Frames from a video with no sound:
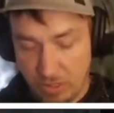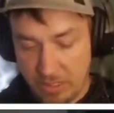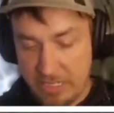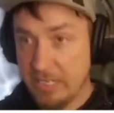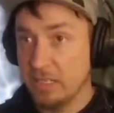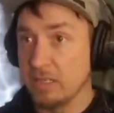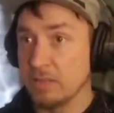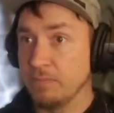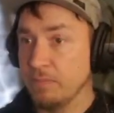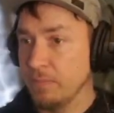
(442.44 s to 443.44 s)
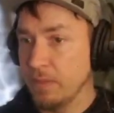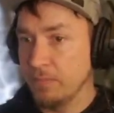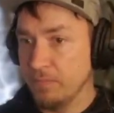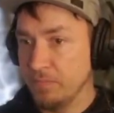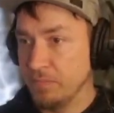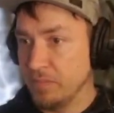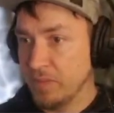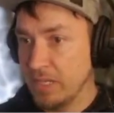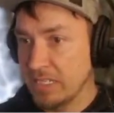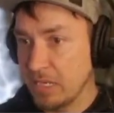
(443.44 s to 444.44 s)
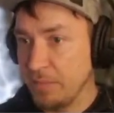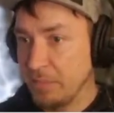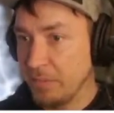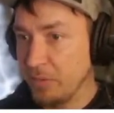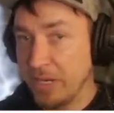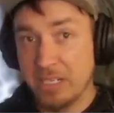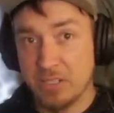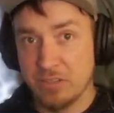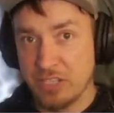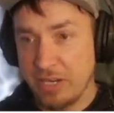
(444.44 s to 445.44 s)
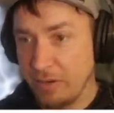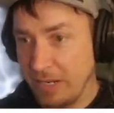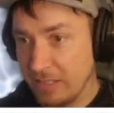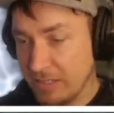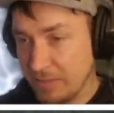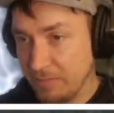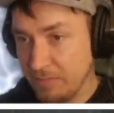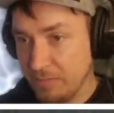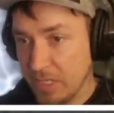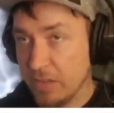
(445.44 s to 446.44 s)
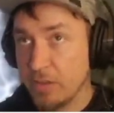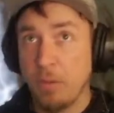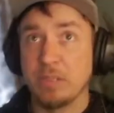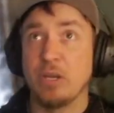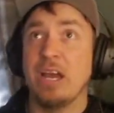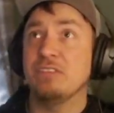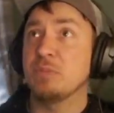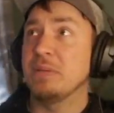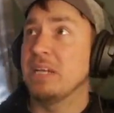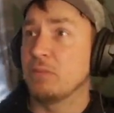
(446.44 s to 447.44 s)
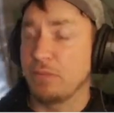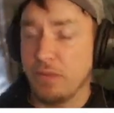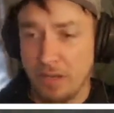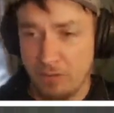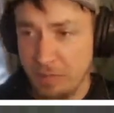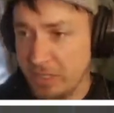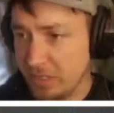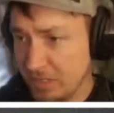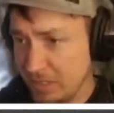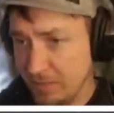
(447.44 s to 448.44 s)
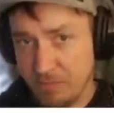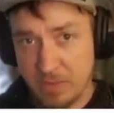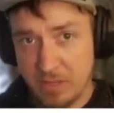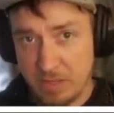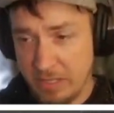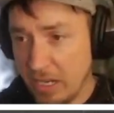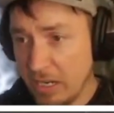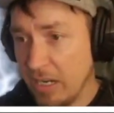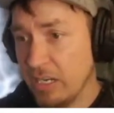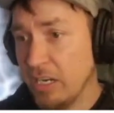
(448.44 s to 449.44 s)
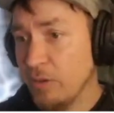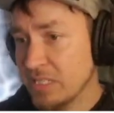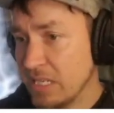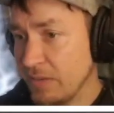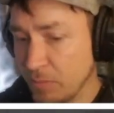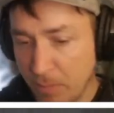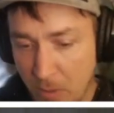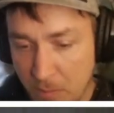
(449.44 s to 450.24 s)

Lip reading: Run and kill as I make my way to the Shadowlands. The problem, you have to be level 5 because the lowest level